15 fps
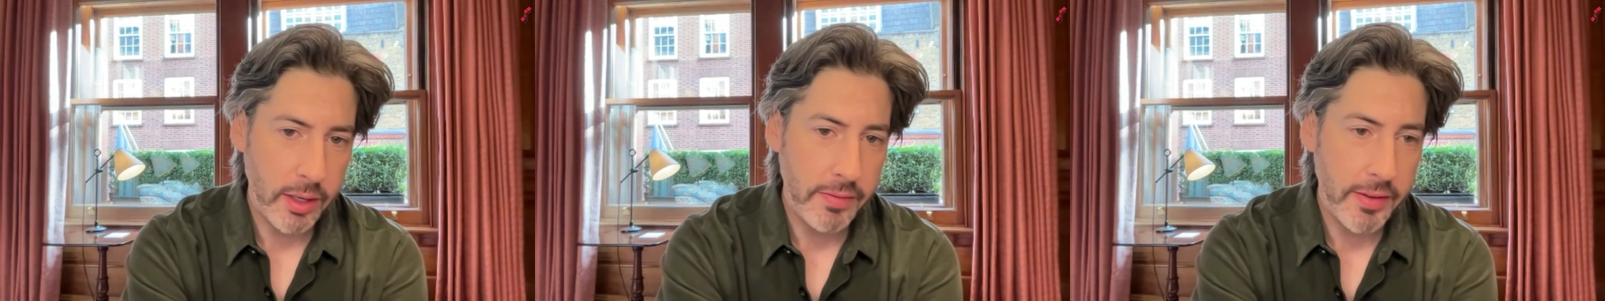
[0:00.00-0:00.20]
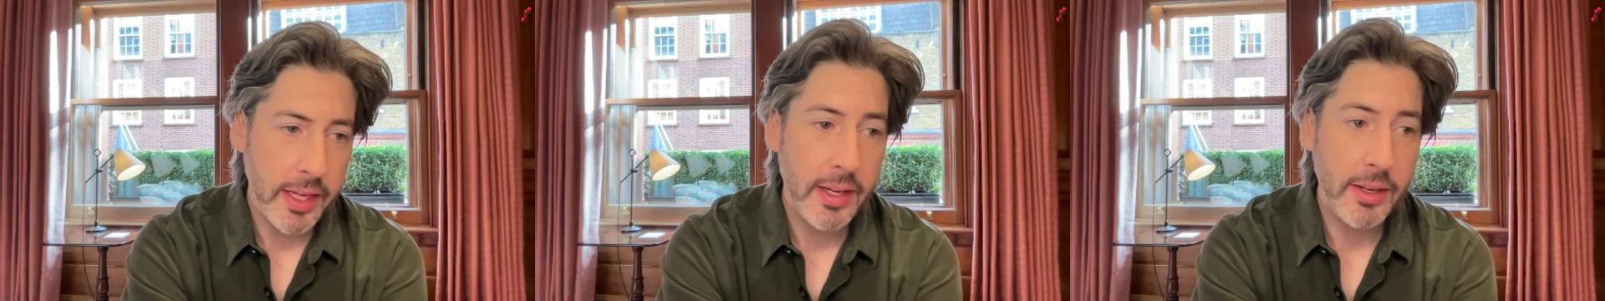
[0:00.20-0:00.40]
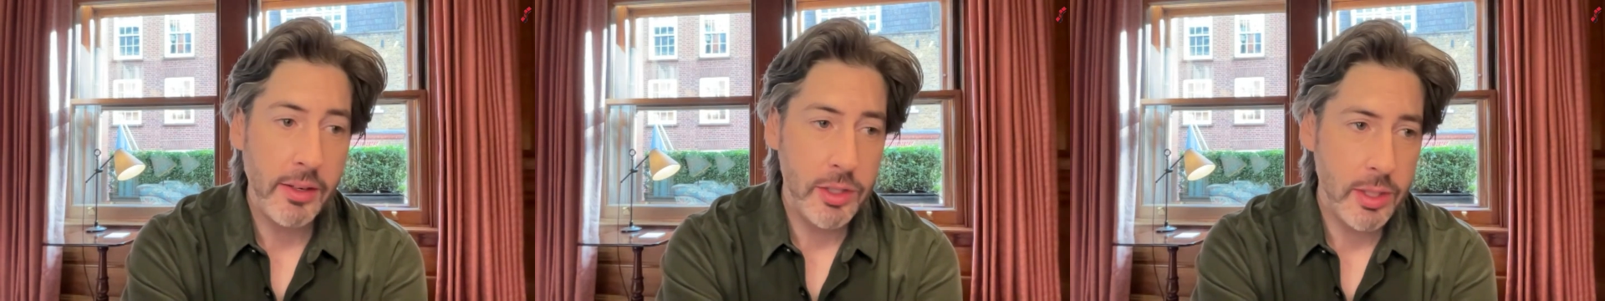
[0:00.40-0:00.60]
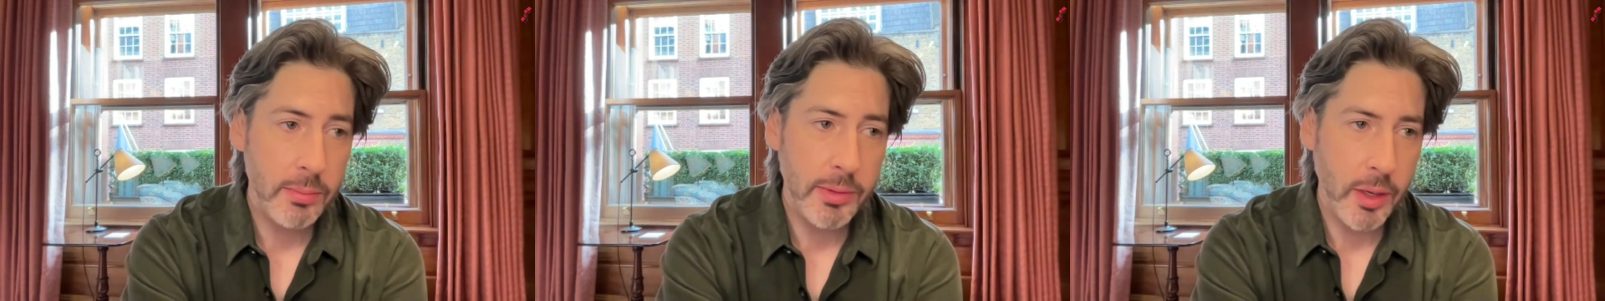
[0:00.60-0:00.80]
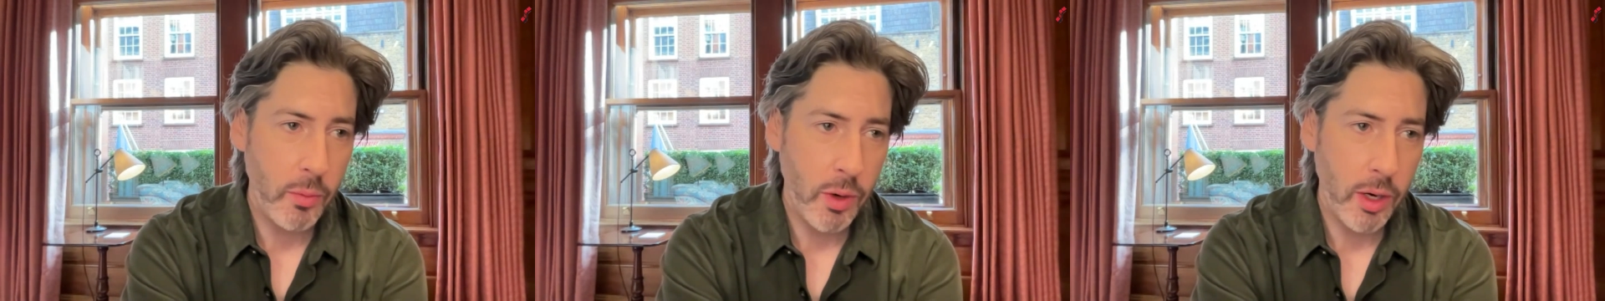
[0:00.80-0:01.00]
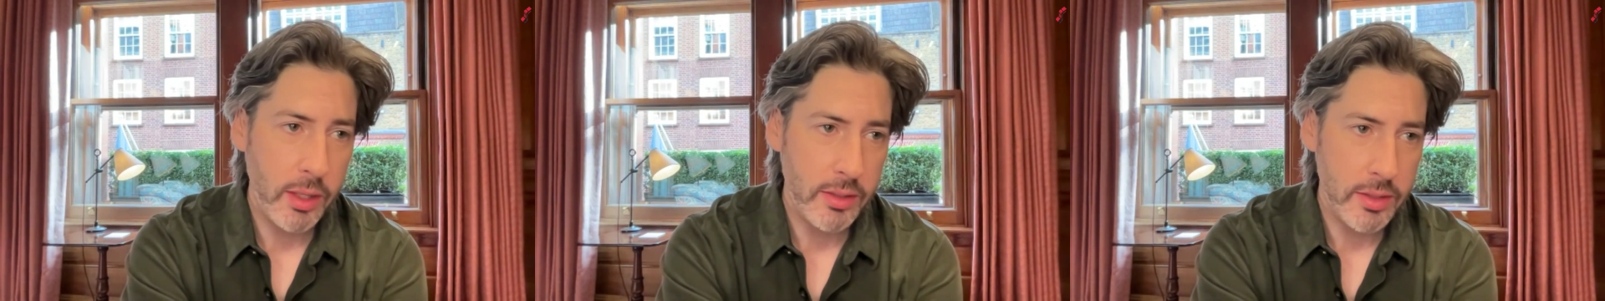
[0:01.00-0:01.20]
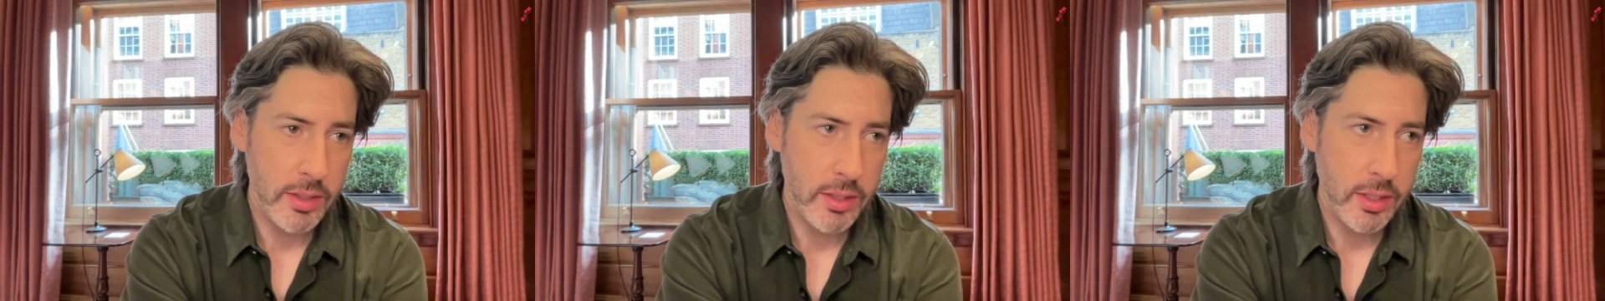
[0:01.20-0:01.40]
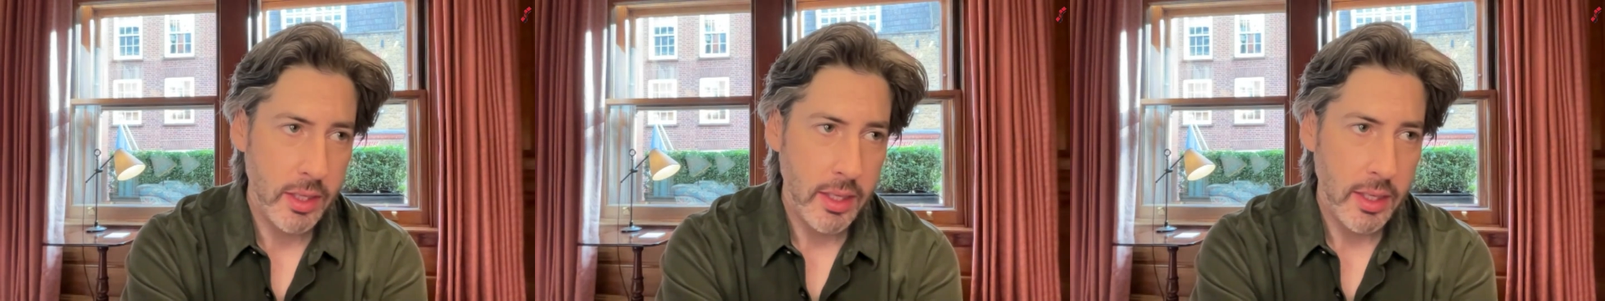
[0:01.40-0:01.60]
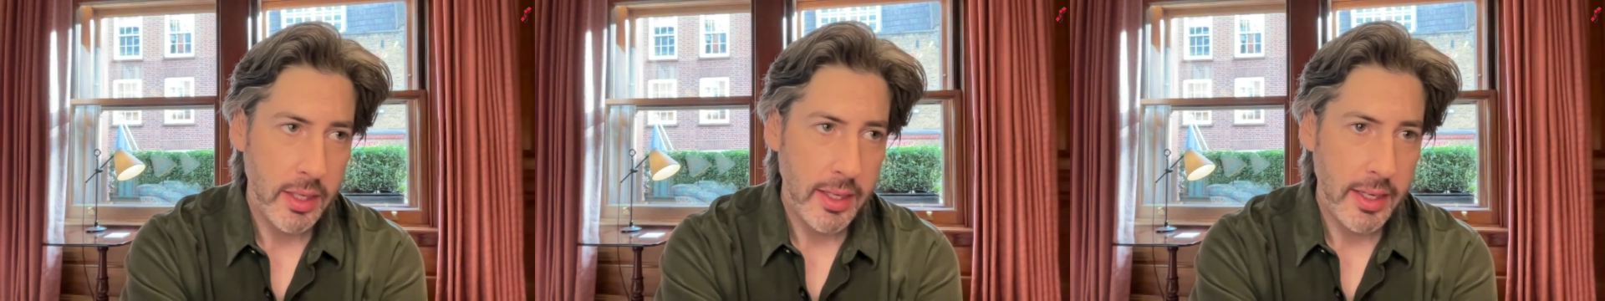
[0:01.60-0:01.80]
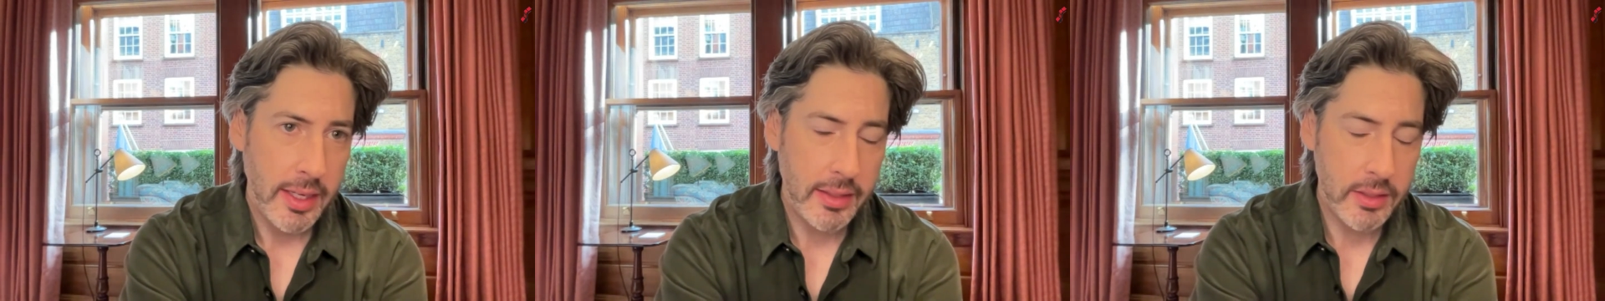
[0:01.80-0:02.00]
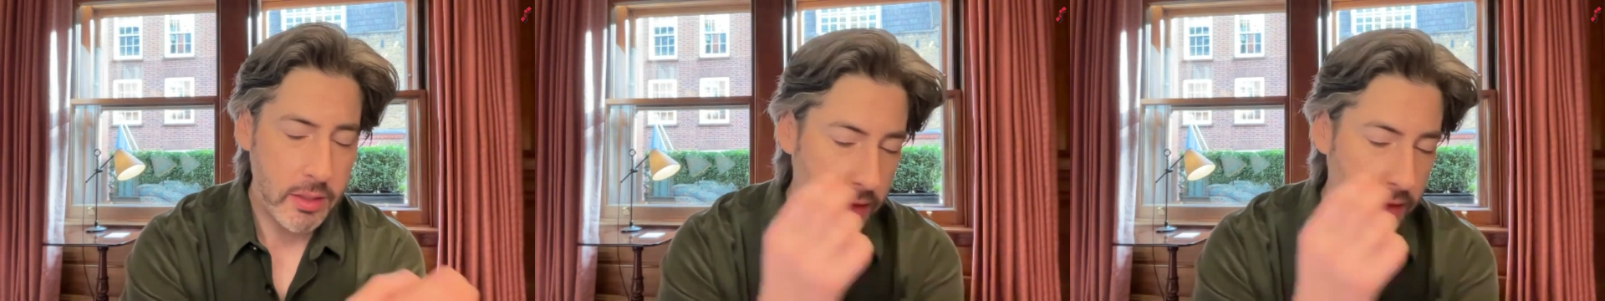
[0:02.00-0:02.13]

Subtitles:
If he hears something once, it's